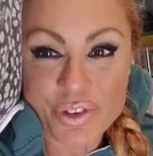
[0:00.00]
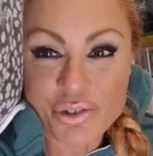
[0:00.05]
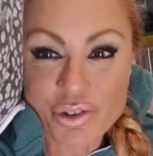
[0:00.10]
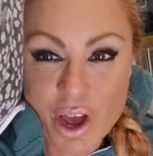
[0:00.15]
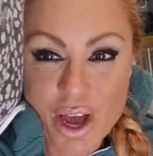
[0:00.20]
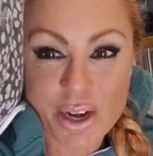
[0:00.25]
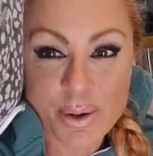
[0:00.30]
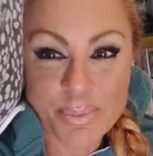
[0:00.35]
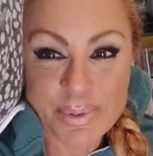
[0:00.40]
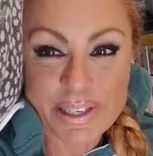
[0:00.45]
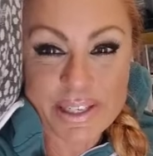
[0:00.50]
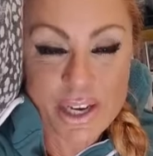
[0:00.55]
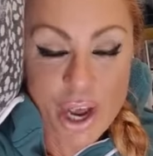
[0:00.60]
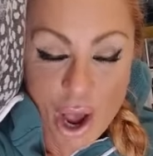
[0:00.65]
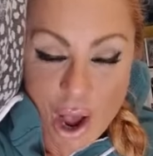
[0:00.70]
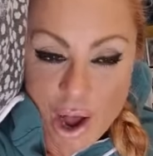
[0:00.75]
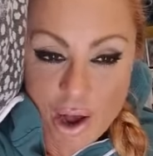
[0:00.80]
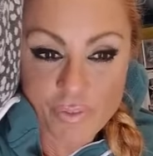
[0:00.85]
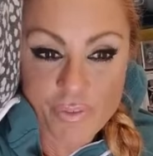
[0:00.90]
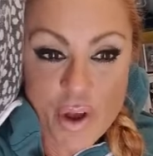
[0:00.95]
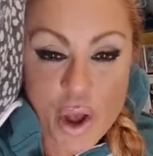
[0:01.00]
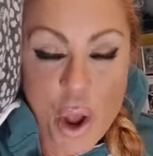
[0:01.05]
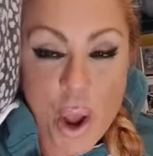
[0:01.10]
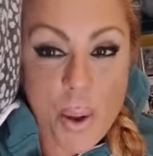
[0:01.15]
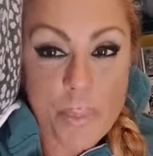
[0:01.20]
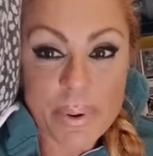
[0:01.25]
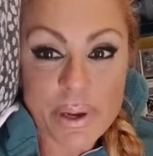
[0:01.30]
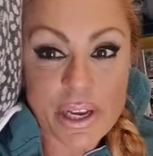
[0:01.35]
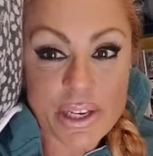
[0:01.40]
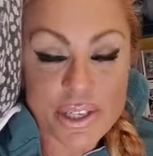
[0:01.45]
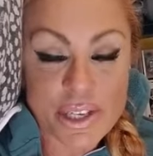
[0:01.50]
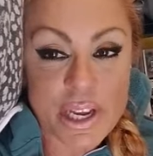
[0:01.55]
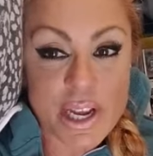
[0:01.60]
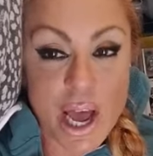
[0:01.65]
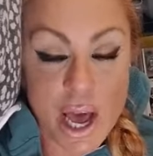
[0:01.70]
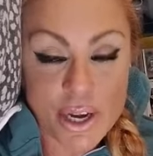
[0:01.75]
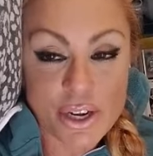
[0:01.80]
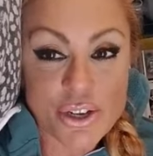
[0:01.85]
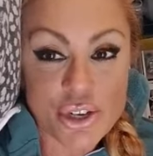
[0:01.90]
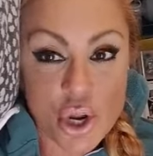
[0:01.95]
You got to be tough because they
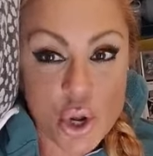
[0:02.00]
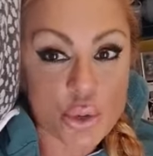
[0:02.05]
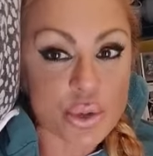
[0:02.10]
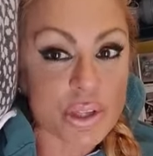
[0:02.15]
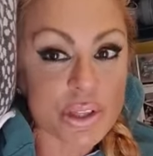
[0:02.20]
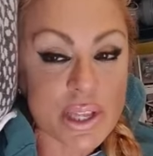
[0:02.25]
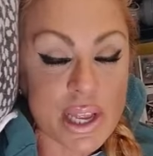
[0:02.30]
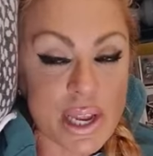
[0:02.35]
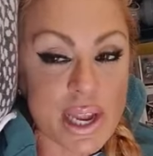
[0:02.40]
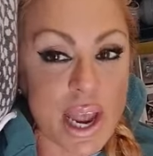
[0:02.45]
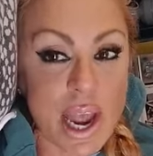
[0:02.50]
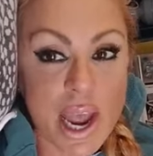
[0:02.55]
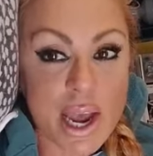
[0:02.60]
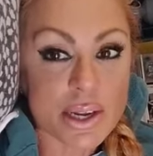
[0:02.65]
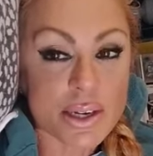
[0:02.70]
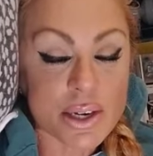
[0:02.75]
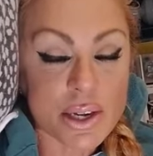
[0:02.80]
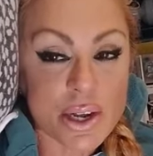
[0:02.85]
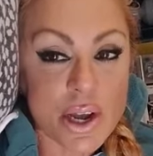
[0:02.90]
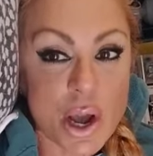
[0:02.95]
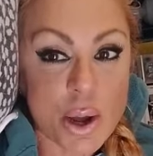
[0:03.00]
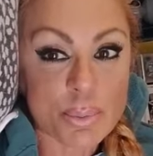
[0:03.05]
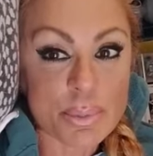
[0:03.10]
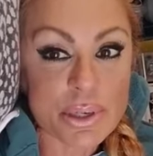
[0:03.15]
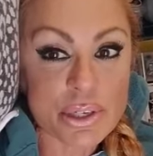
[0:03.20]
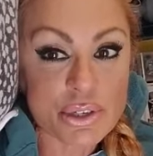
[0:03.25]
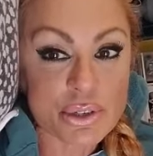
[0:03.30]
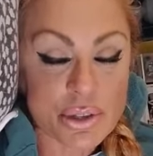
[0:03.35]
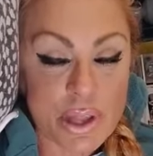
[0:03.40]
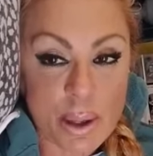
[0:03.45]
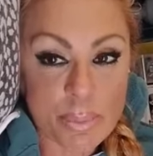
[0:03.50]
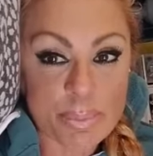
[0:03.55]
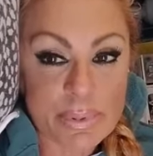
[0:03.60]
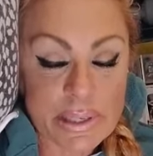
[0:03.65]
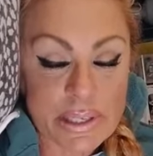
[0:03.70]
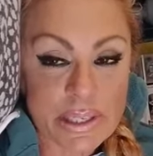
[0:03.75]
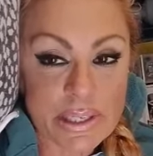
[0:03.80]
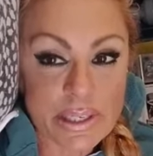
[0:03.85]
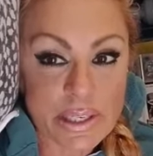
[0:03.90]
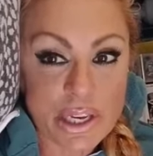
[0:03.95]
got to know that they can't come into that
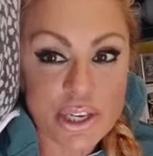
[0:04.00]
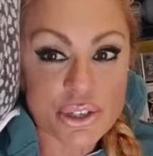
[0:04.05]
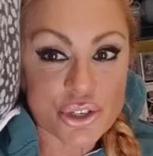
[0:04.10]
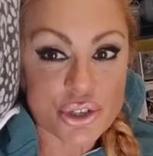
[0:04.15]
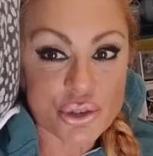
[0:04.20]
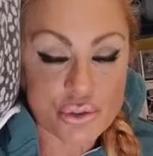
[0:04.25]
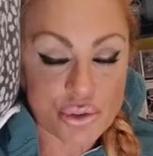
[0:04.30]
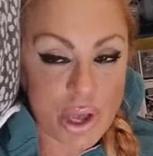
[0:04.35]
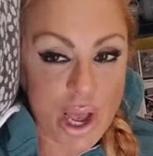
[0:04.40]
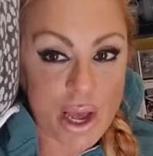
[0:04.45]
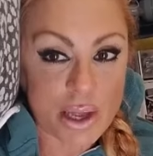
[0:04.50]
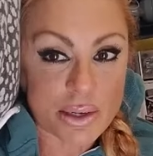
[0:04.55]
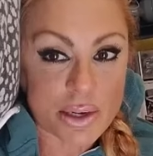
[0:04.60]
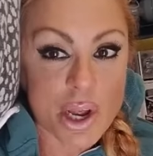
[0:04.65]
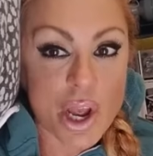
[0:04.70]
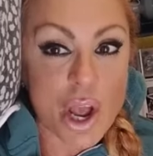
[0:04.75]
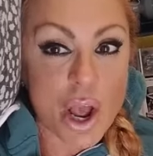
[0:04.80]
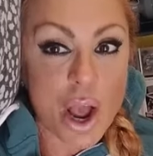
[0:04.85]
business and do that.